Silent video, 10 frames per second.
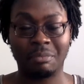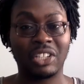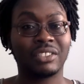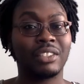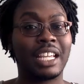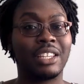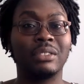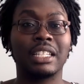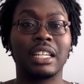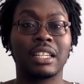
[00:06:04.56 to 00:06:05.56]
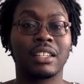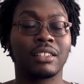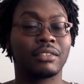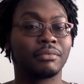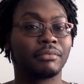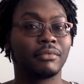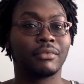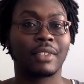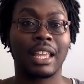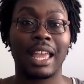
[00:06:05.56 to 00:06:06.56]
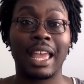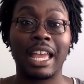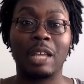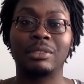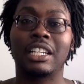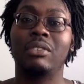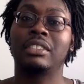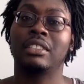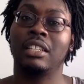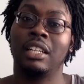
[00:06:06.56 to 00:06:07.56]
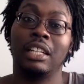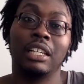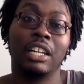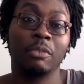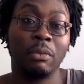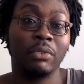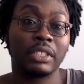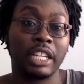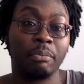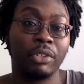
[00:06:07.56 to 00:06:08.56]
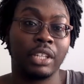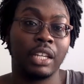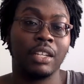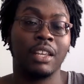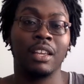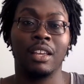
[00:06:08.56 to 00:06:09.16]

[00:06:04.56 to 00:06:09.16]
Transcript: also like using apps. I was getting other people's input.